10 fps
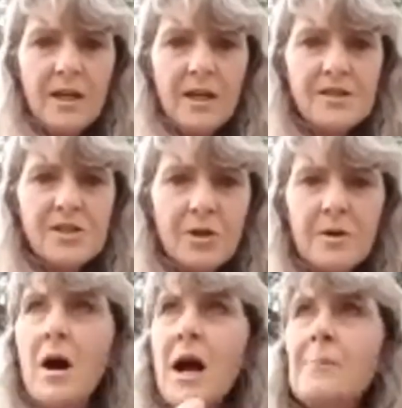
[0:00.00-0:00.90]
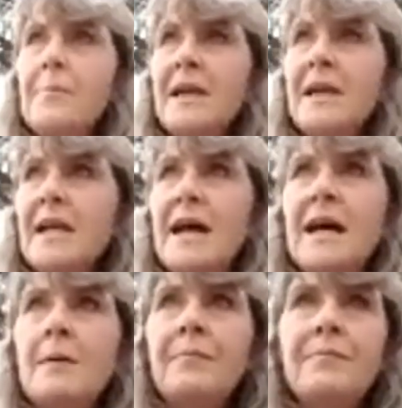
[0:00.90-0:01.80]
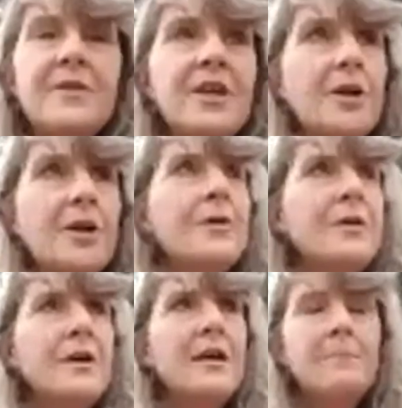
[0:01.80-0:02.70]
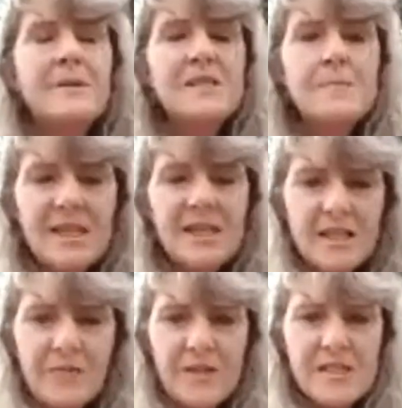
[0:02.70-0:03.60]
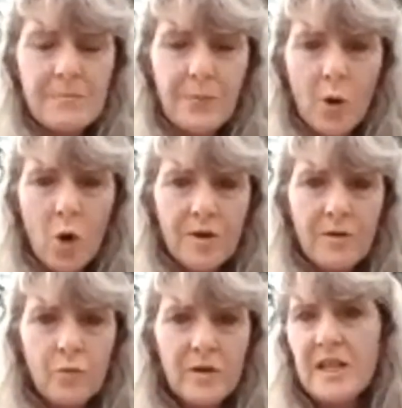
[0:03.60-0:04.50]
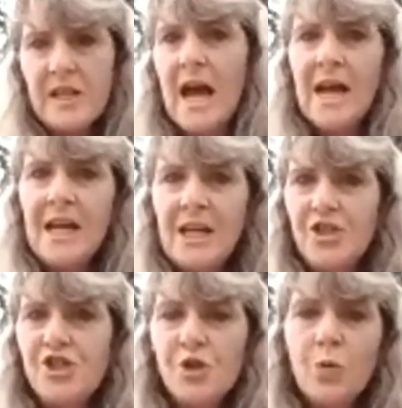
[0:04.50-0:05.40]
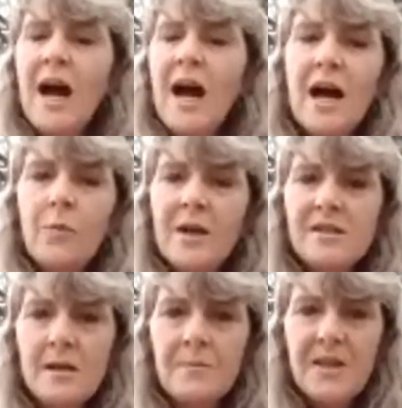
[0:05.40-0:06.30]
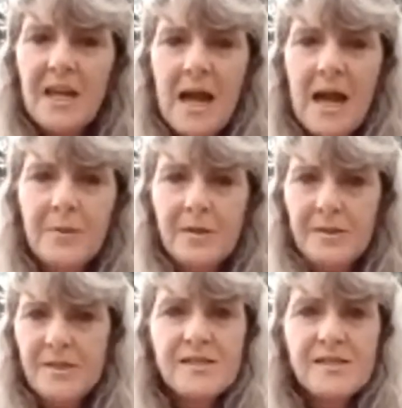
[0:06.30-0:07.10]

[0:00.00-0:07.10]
So it might be, and perspective is important with the age you are when something happens.